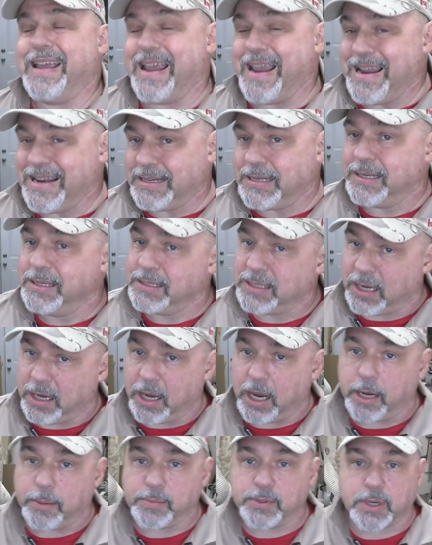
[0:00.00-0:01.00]
8
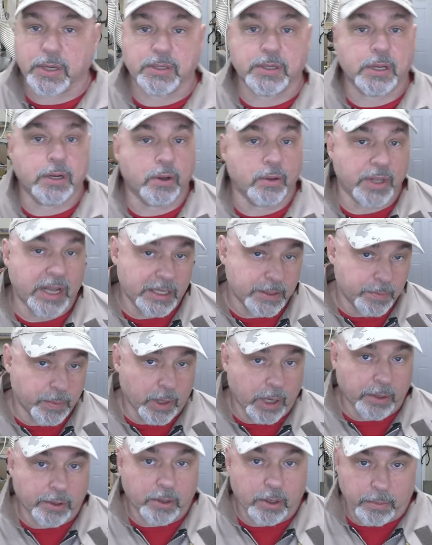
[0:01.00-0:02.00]
times, because I know that's
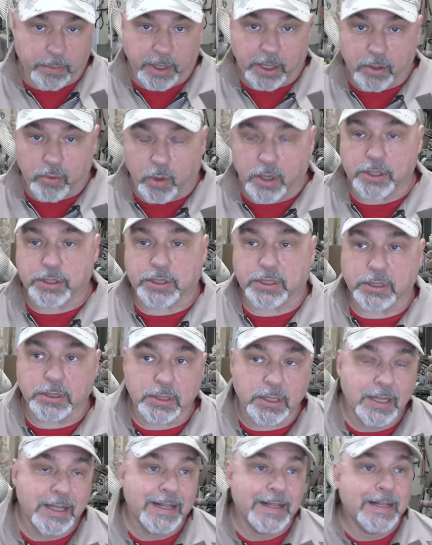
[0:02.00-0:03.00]
probably going to be a question.